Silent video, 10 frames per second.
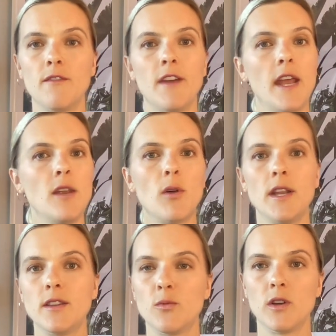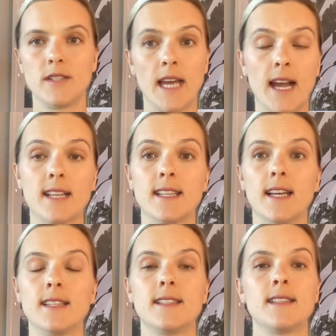for anyone in the world to
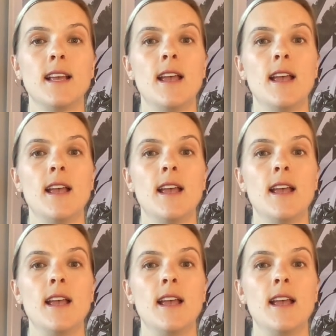access.